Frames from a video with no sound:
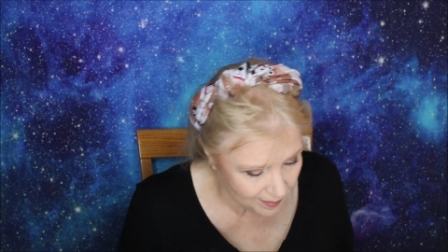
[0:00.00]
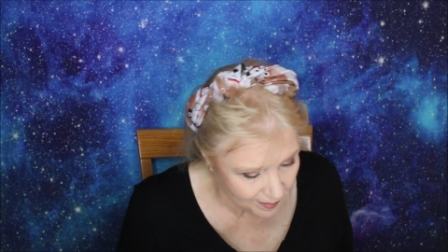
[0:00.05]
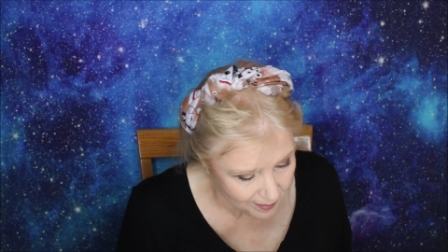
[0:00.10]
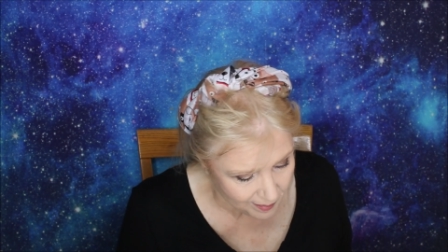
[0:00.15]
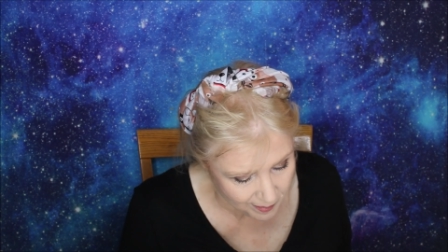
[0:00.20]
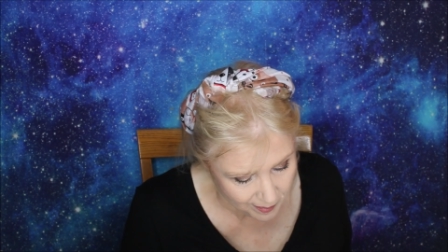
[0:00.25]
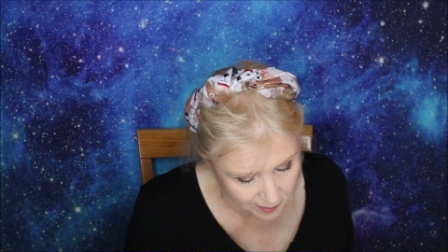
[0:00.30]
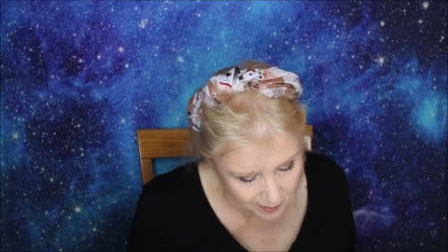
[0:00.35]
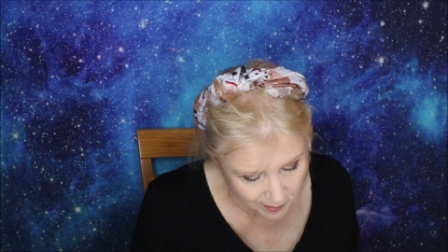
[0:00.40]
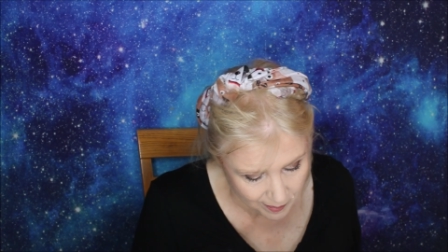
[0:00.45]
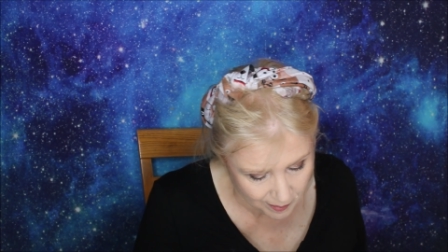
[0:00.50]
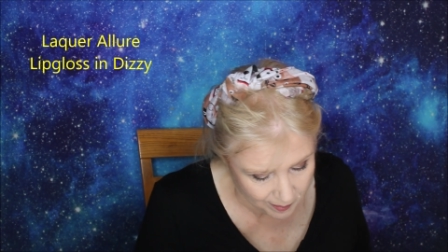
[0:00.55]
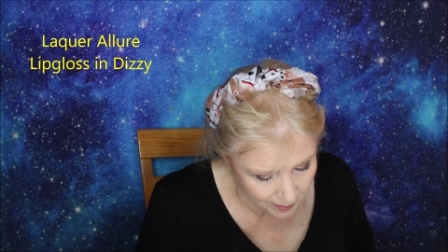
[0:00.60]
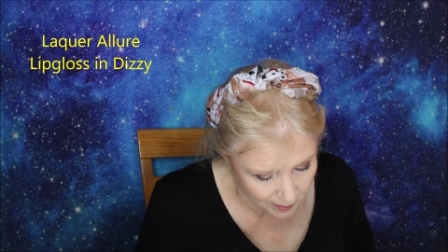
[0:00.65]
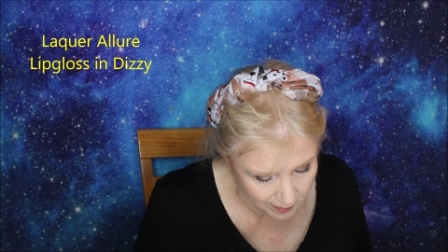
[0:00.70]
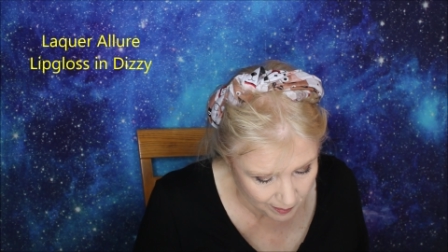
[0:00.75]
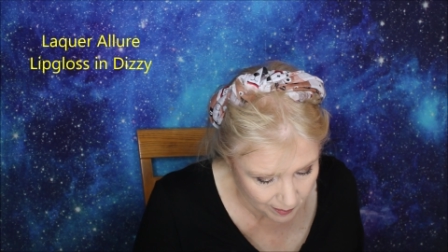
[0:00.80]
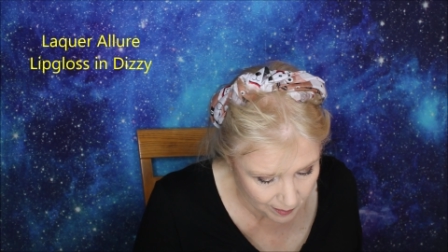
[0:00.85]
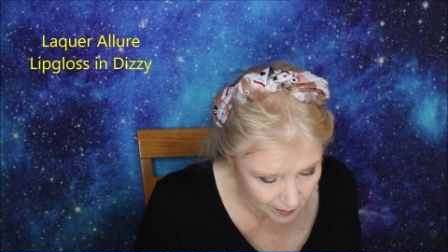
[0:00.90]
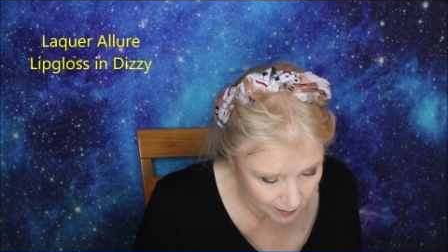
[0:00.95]
This one
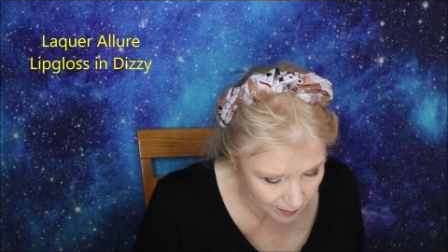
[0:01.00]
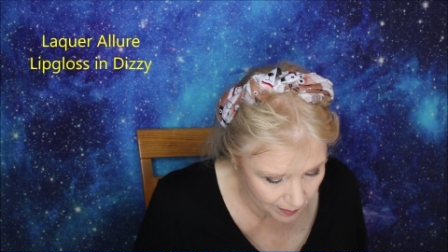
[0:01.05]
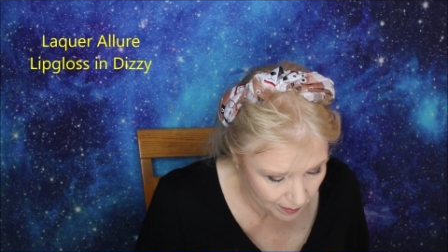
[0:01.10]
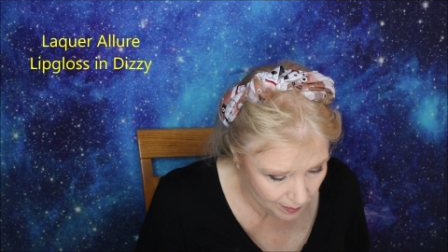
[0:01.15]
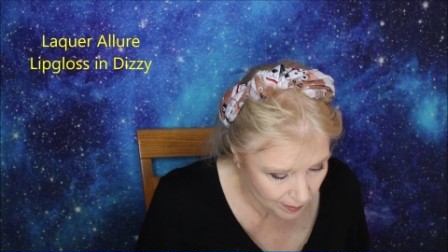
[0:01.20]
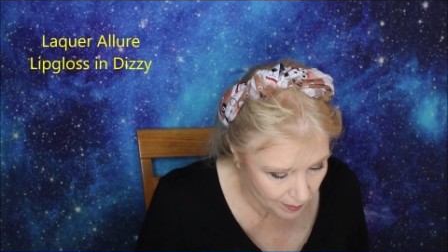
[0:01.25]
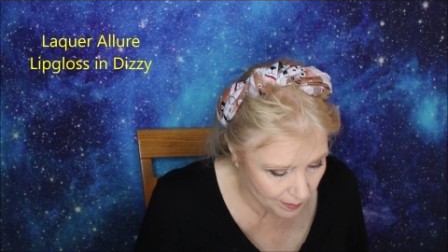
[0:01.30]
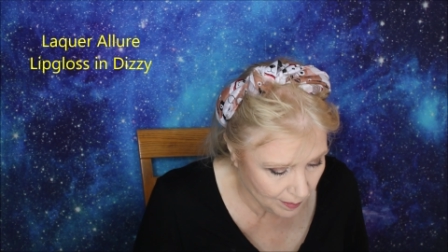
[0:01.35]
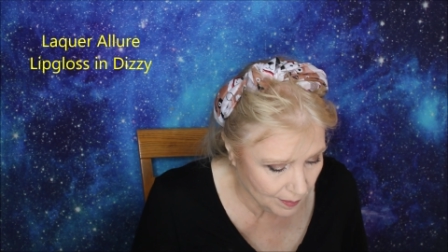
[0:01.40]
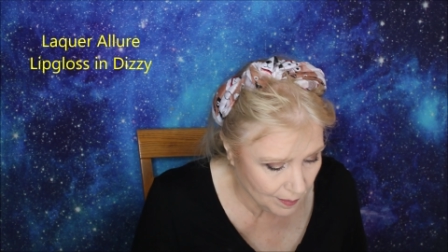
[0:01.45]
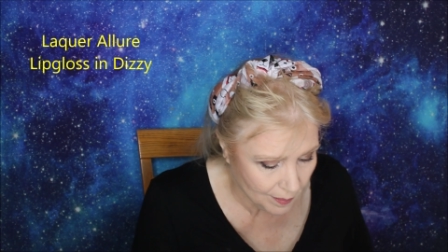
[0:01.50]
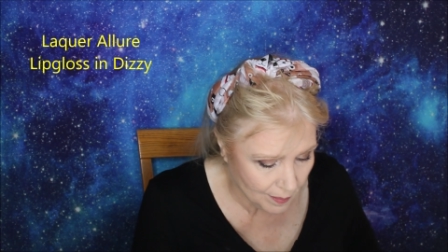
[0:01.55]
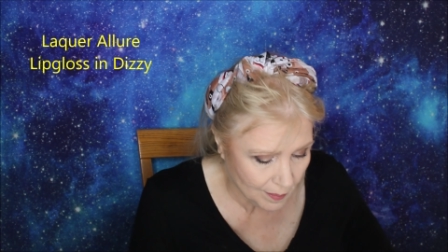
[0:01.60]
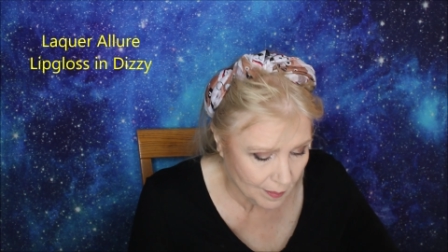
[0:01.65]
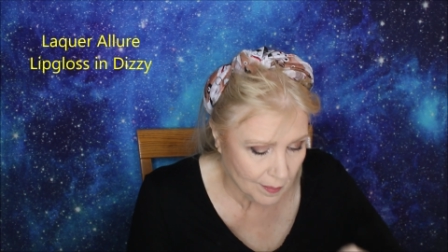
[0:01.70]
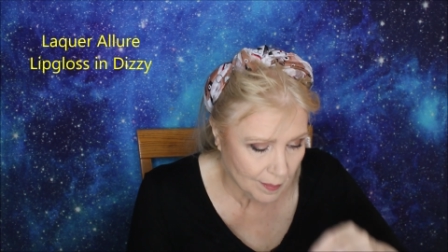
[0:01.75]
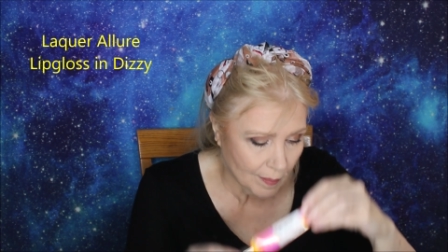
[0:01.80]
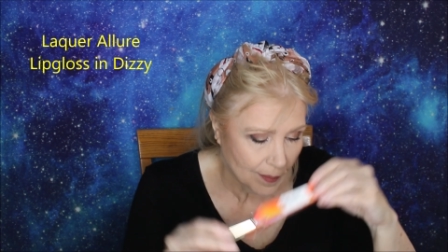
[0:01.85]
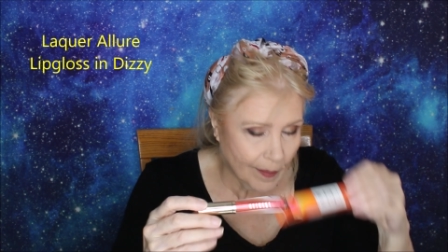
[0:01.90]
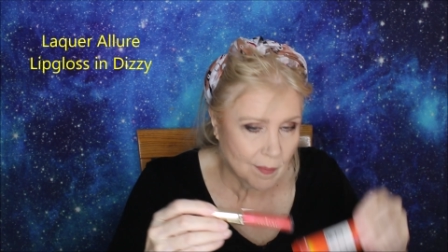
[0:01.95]
is my
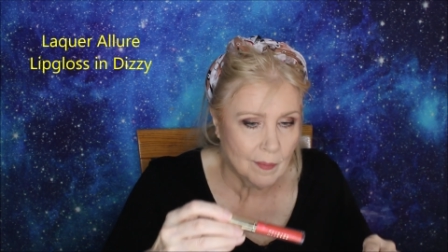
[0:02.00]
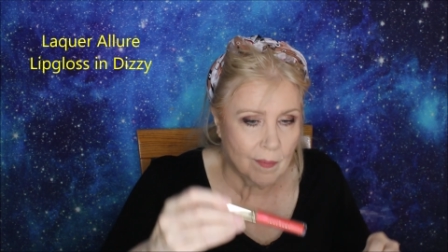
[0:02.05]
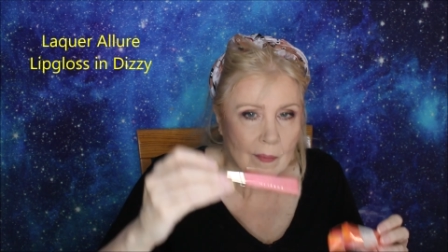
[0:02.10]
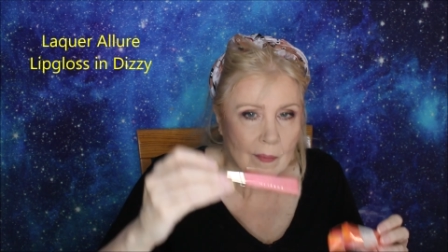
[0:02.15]
favorite